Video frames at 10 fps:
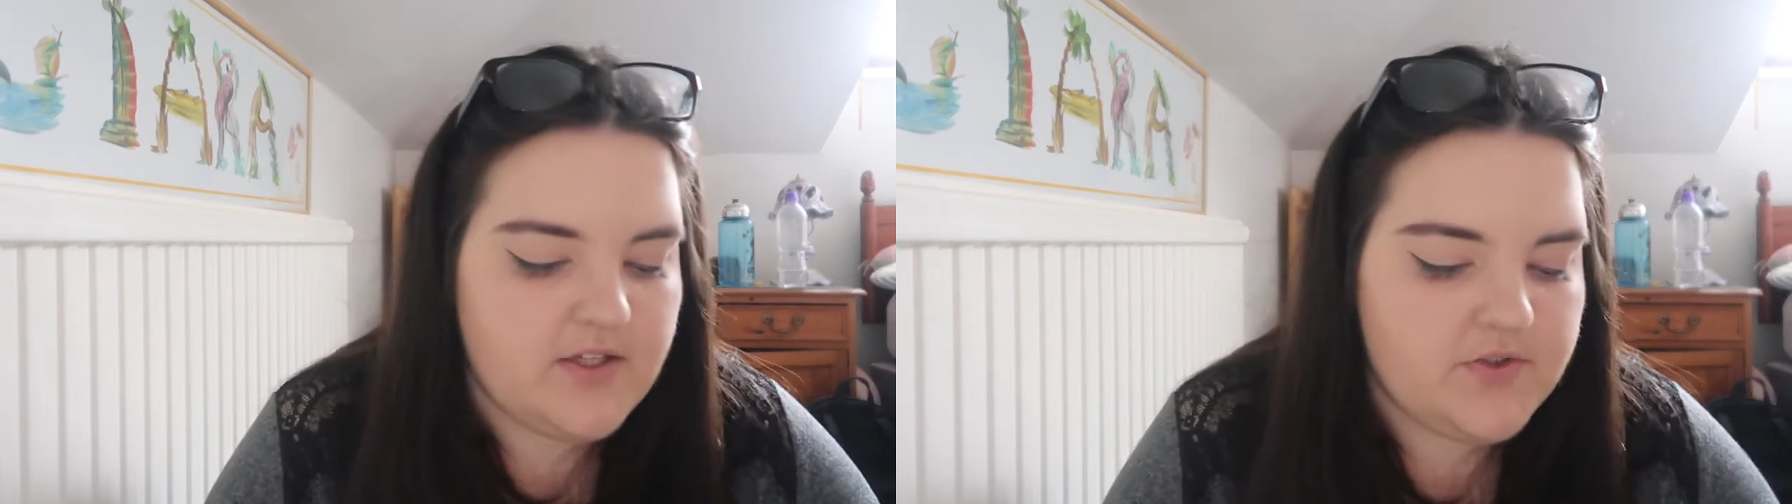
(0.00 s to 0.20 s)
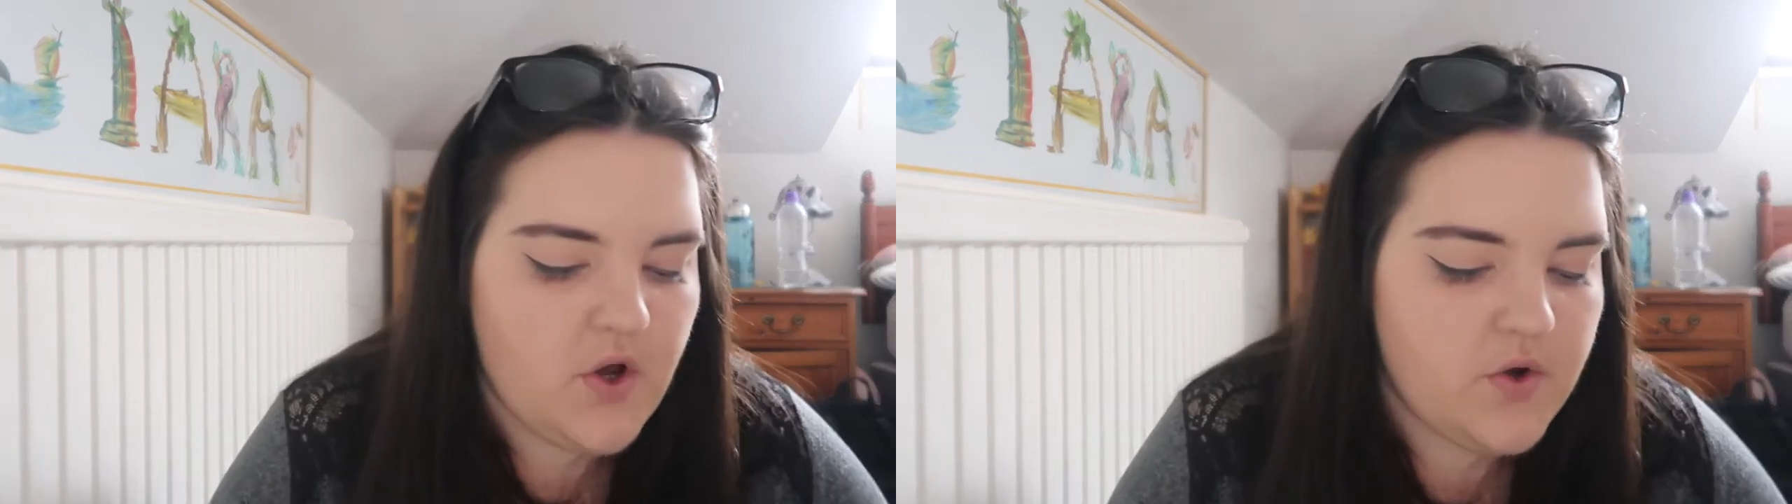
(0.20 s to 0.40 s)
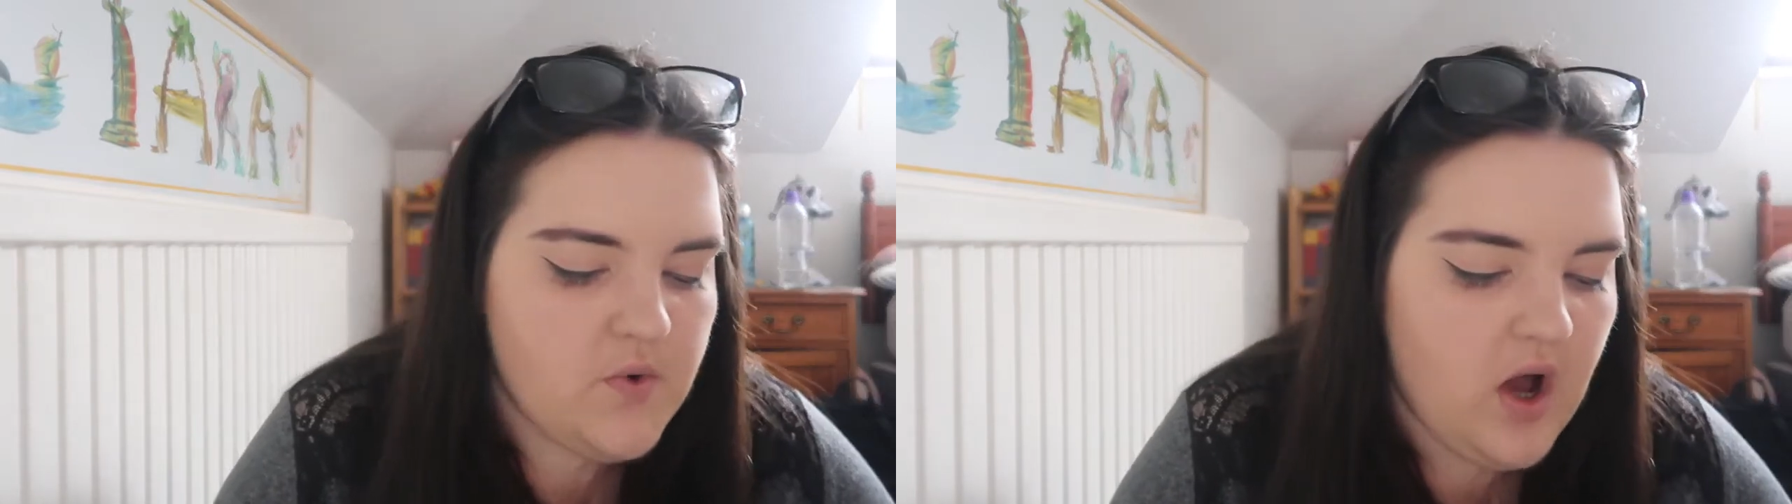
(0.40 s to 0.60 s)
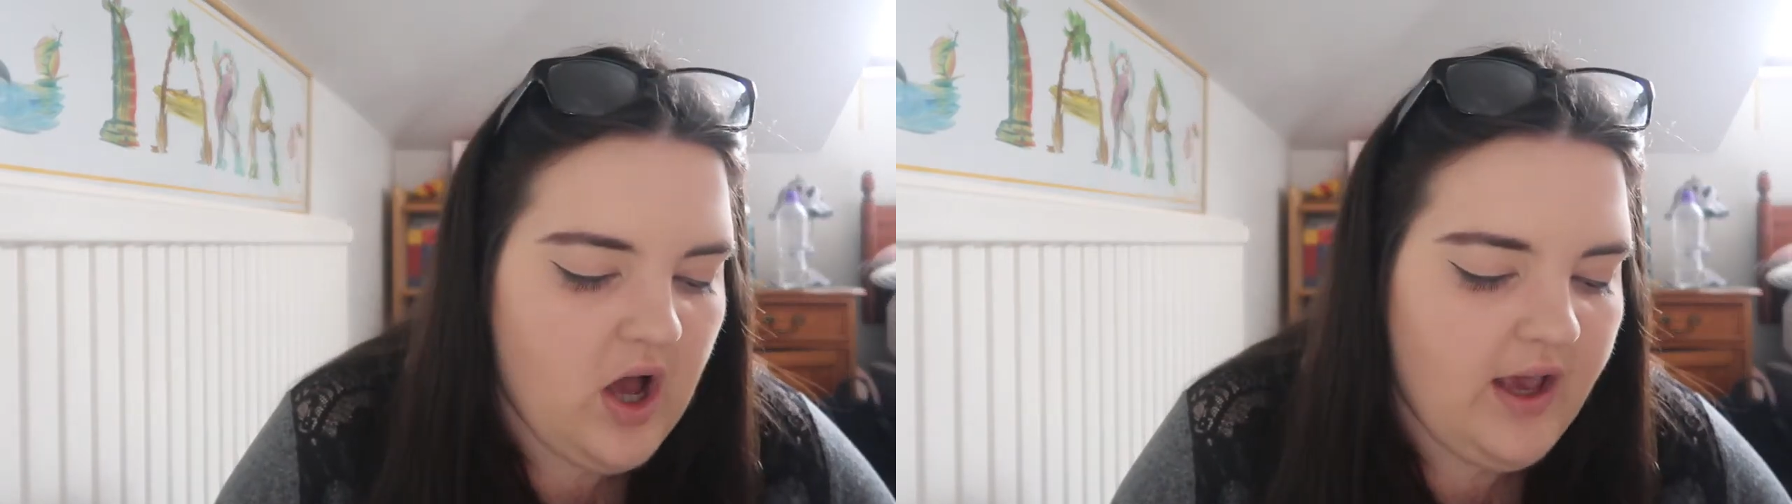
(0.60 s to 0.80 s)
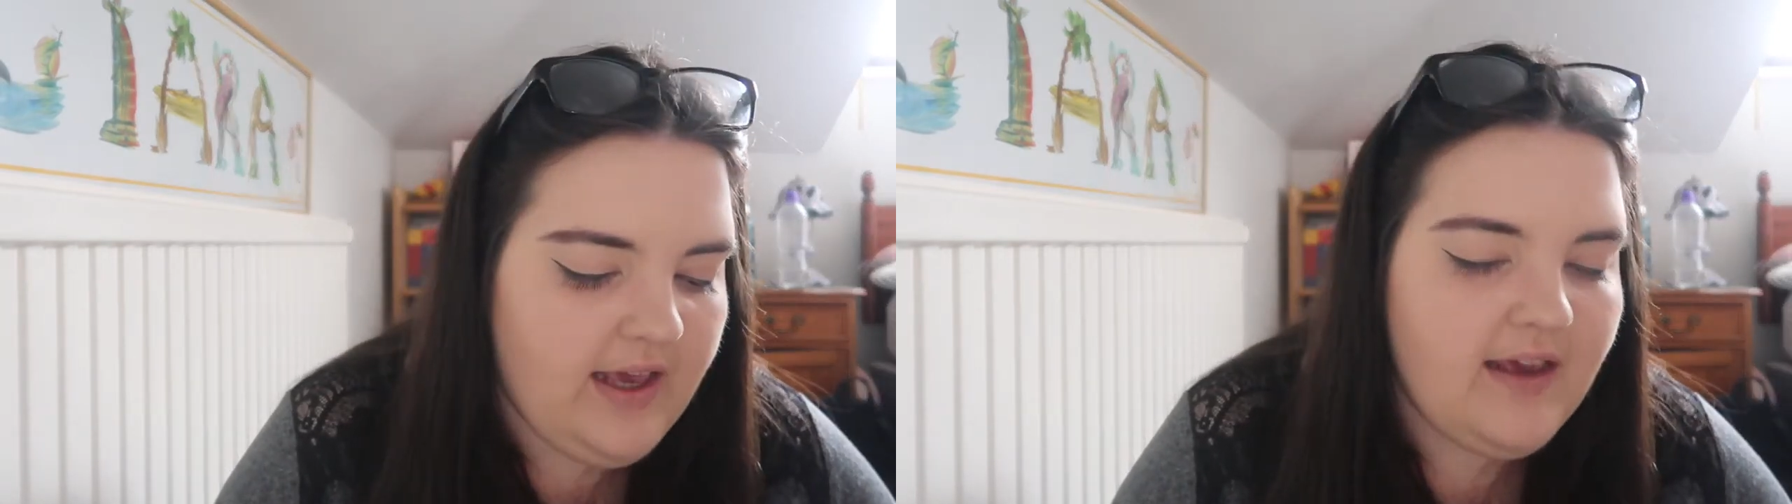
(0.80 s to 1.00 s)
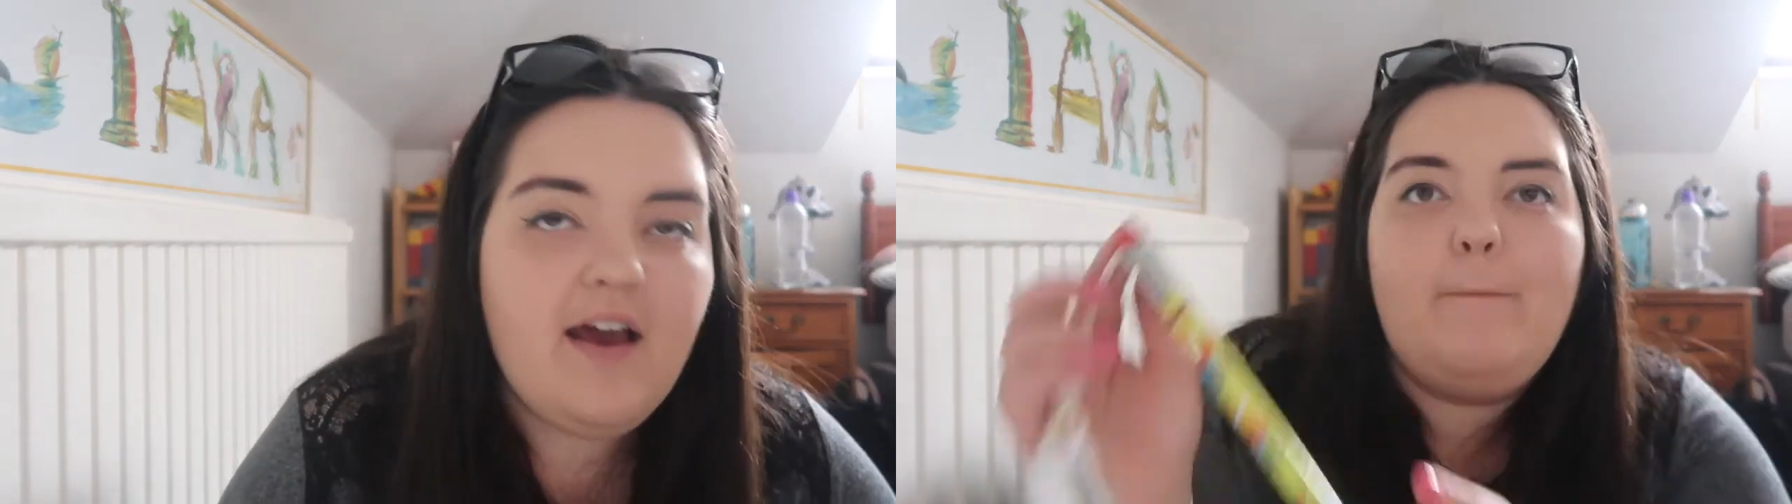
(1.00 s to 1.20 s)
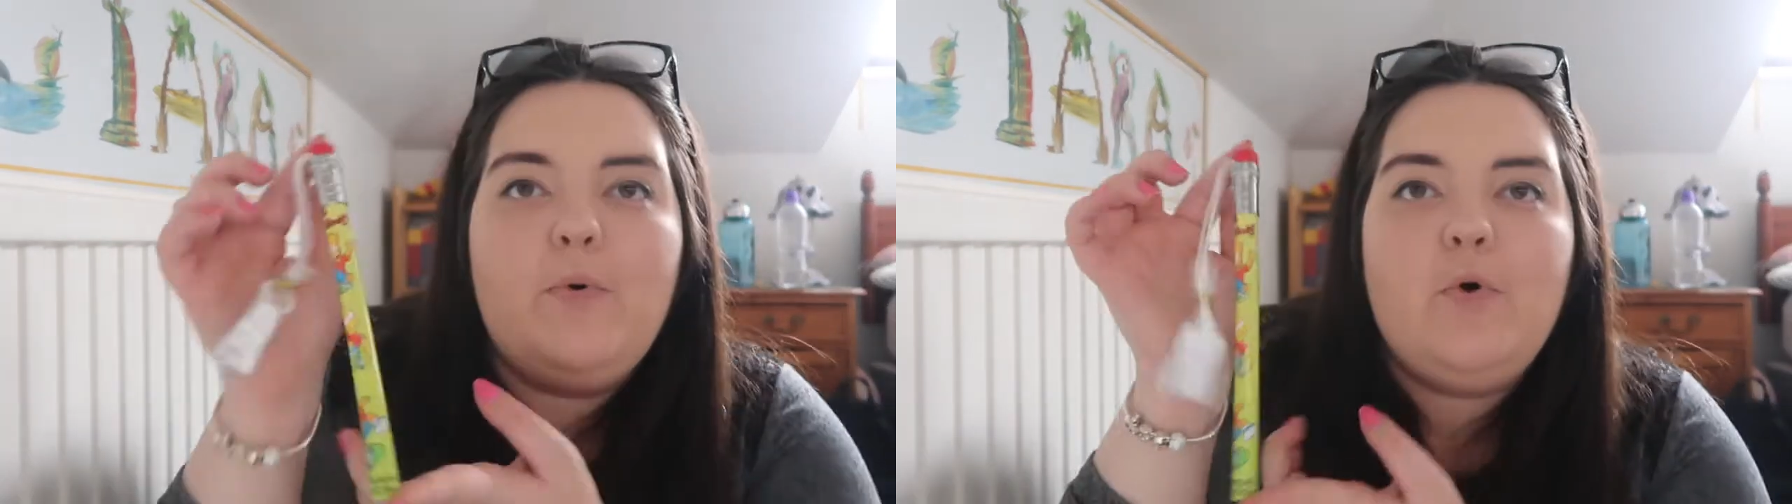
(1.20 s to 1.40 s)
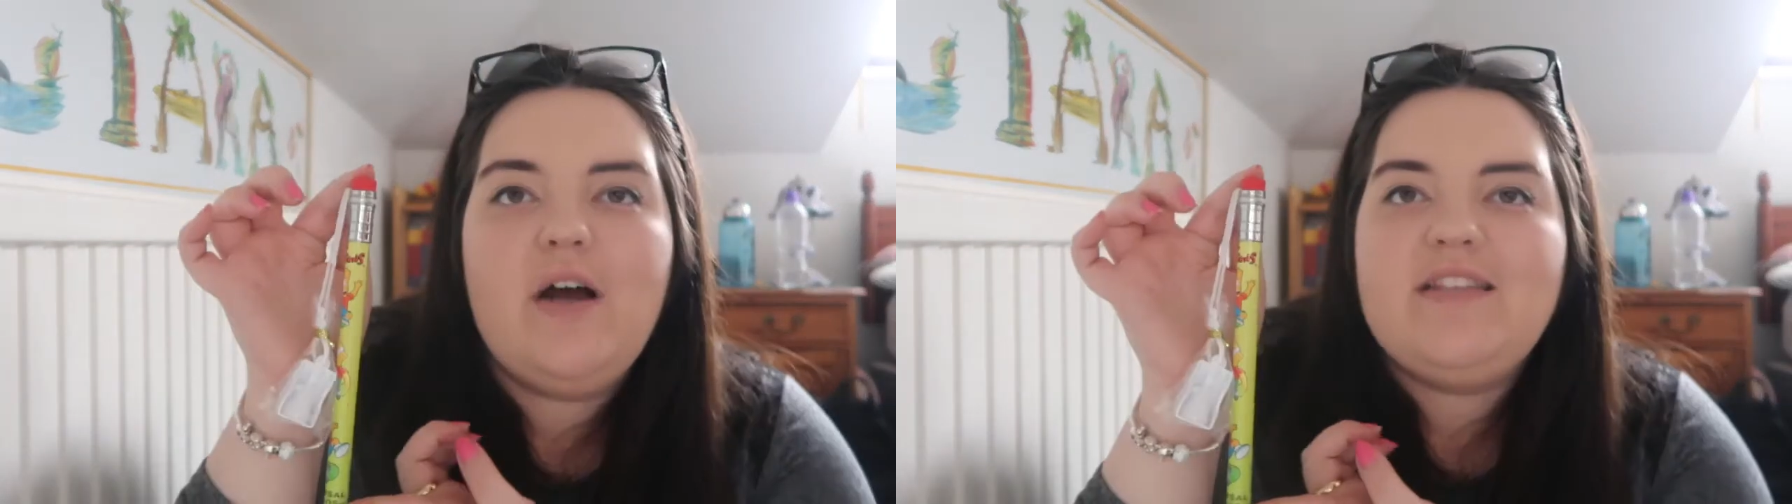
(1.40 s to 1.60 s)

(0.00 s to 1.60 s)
so I bought